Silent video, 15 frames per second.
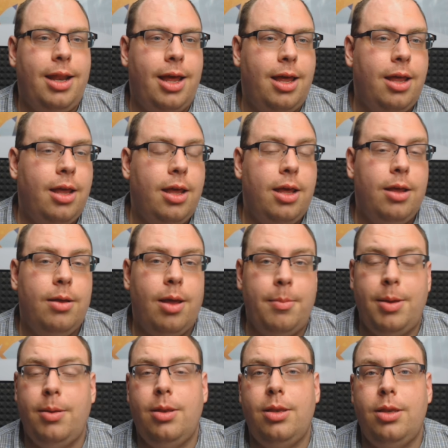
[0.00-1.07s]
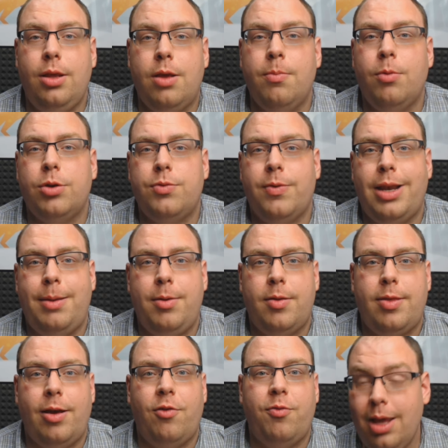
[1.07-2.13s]
You can watch the clip
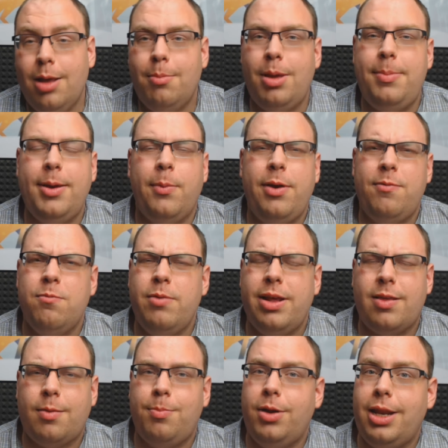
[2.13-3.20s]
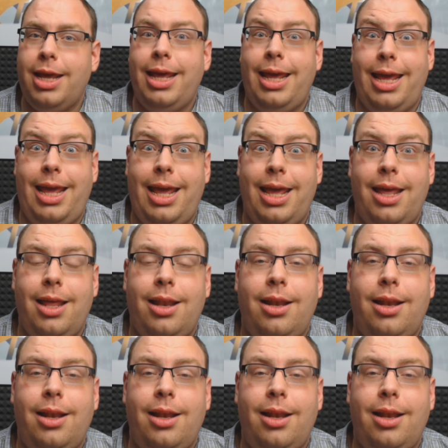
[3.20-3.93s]
yourself. Maybe I'll even risk putting it here.